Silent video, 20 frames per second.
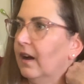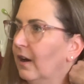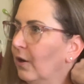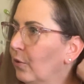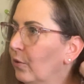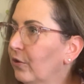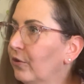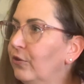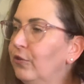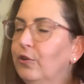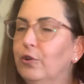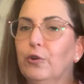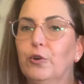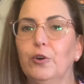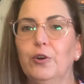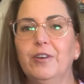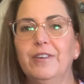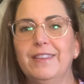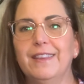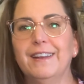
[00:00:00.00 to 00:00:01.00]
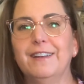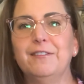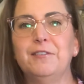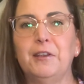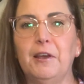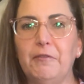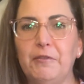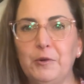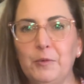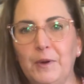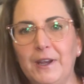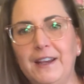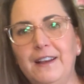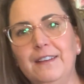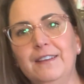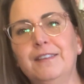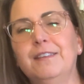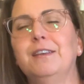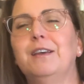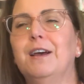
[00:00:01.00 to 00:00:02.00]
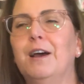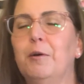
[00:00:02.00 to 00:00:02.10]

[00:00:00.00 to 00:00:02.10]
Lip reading: or sooner than 7 weeks.